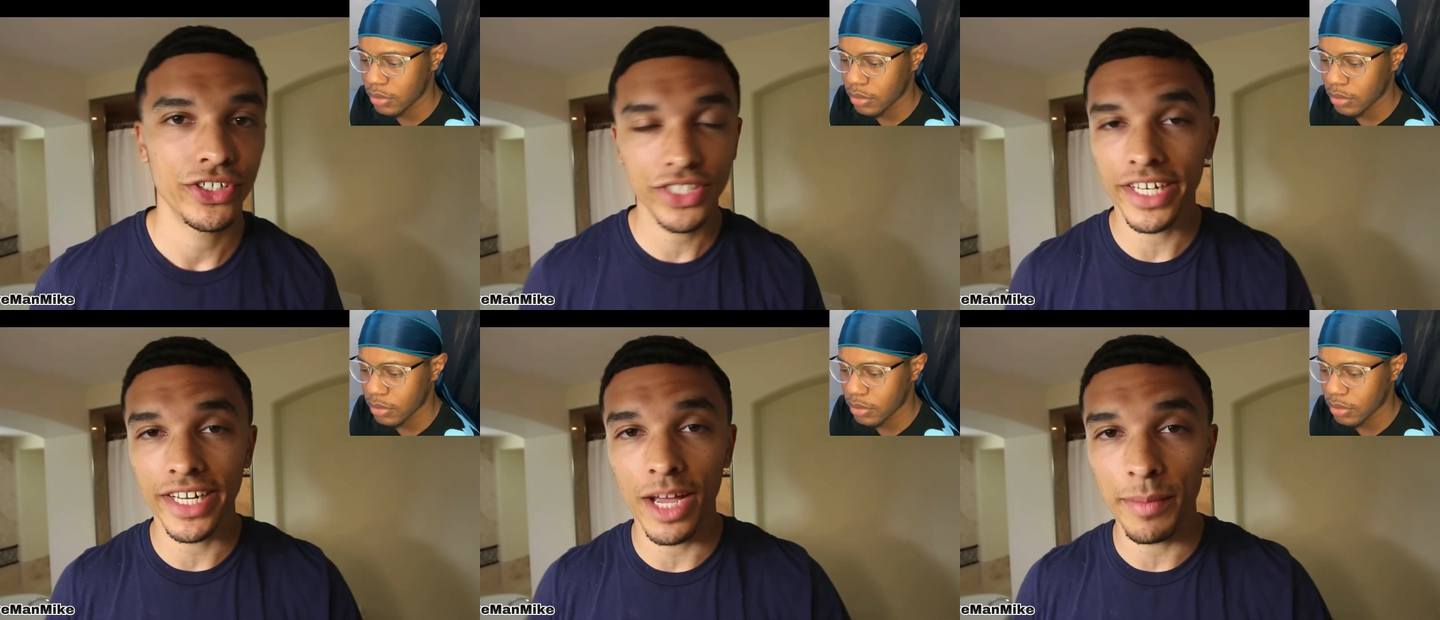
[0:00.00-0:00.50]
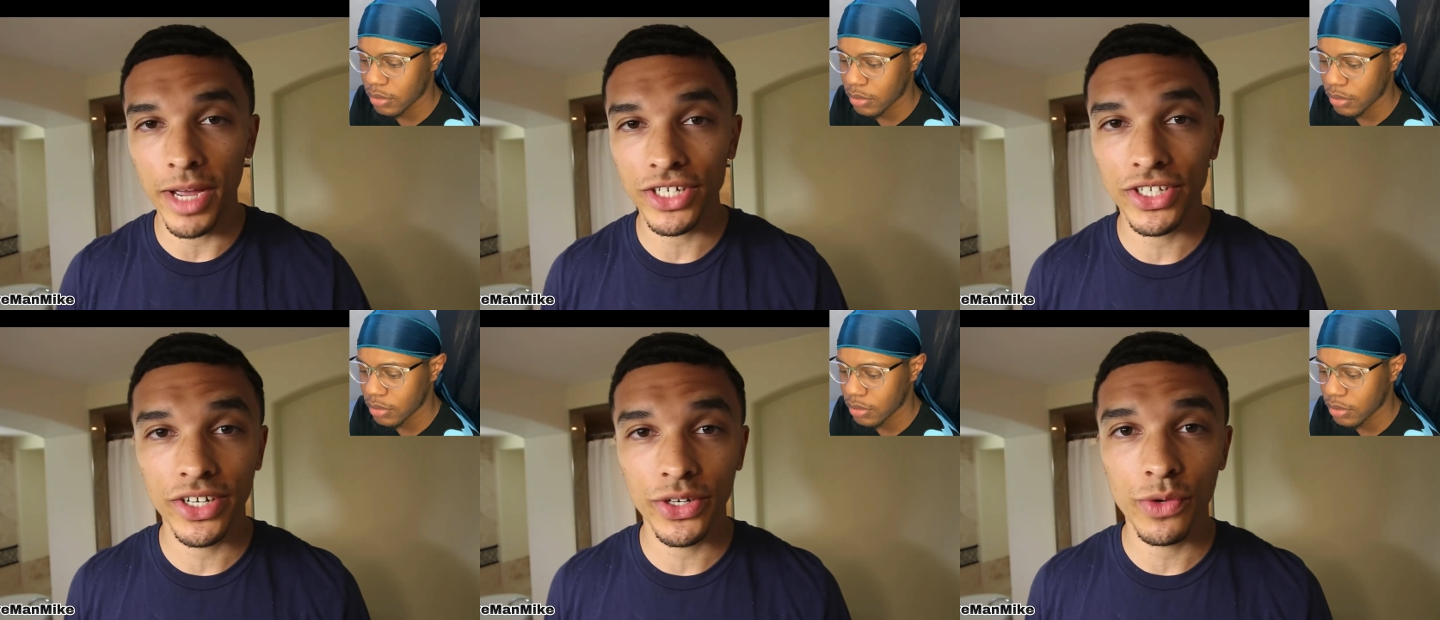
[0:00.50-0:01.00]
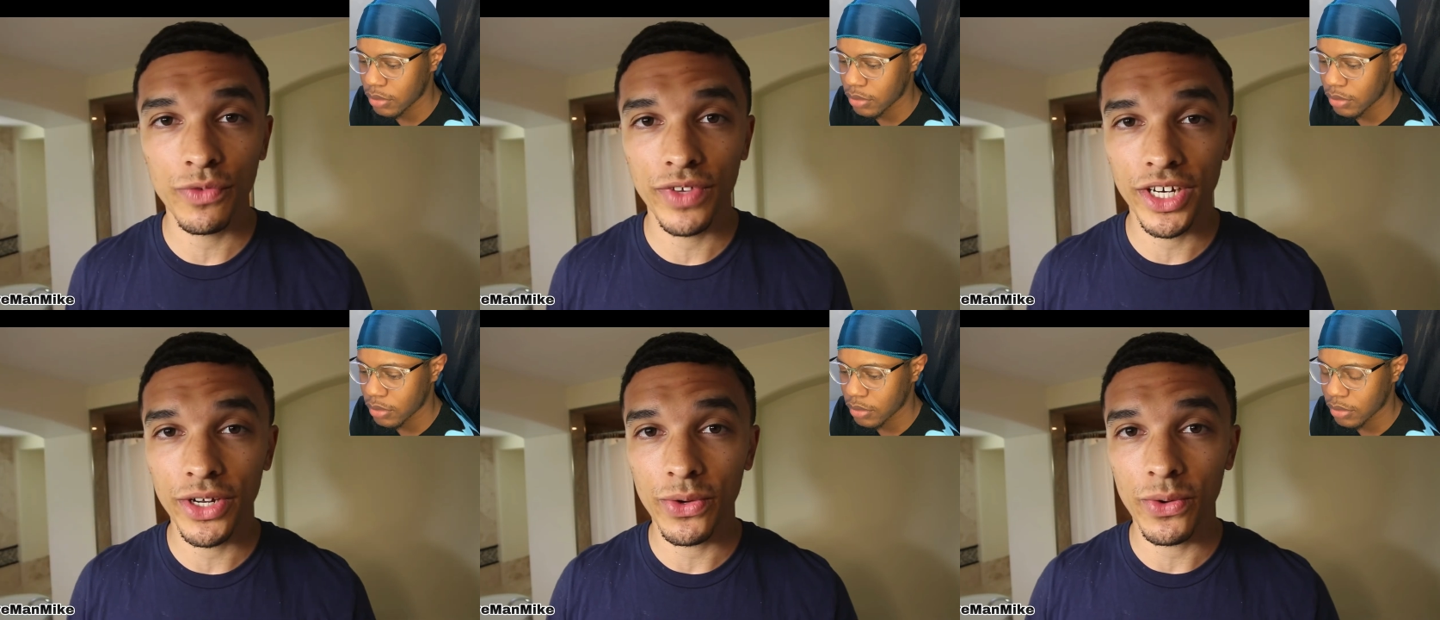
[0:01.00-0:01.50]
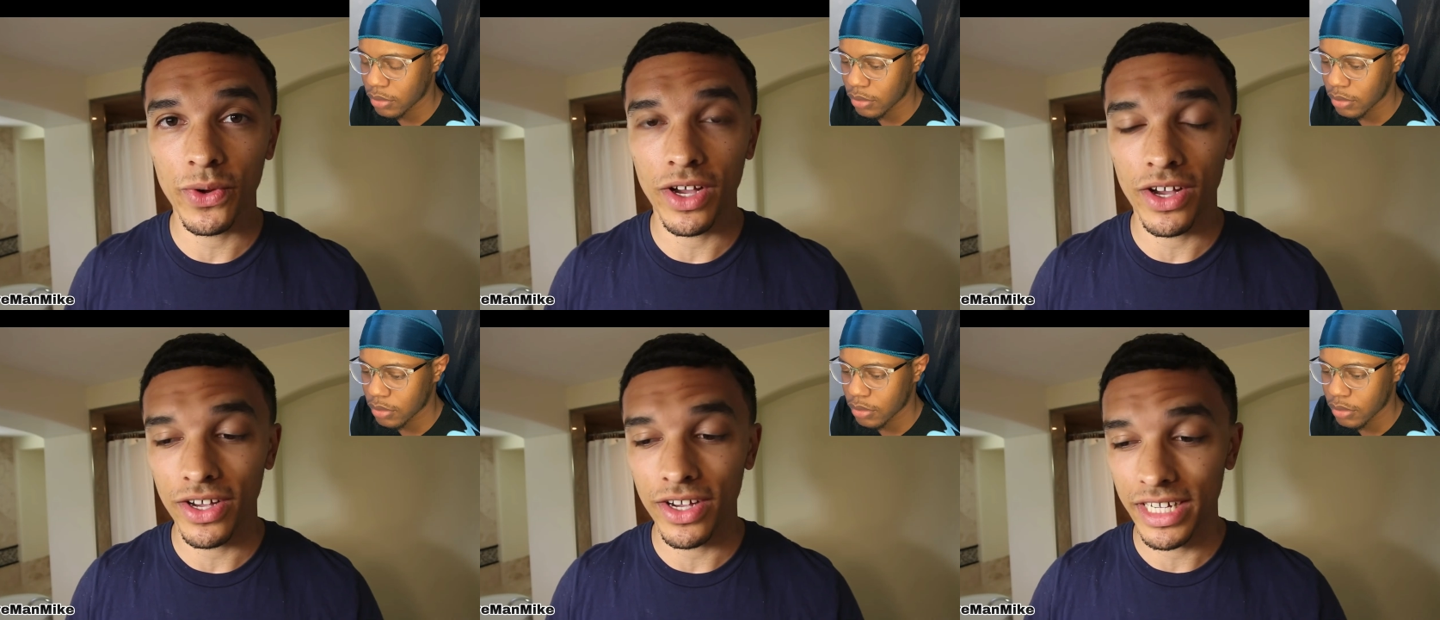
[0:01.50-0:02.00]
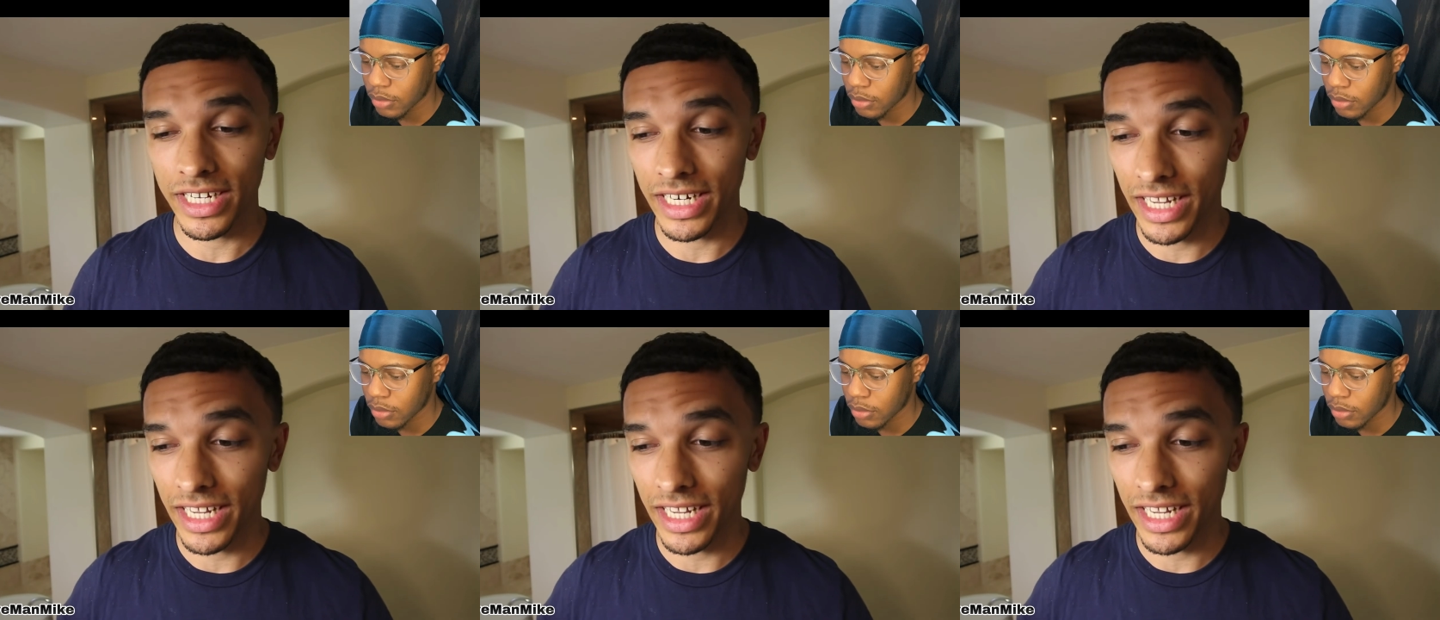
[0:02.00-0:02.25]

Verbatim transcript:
Speaker 1: Just kidding, I'm actually gonna do a video on